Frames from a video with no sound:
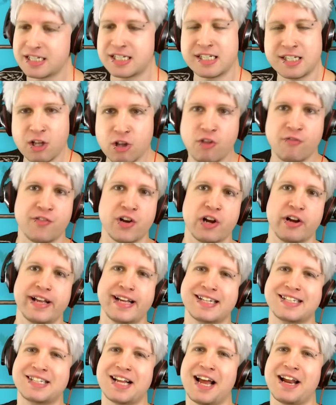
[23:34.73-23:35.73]
Still a very
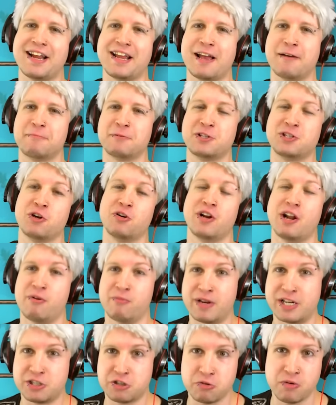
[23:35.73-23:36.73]
exciting episode,
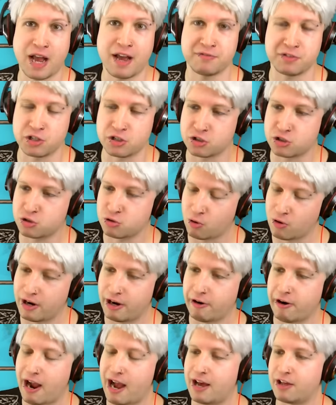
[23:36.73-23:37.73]
and we do have the
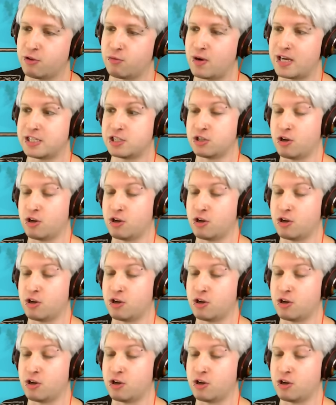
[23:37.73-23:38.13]
Destroyer out of the way.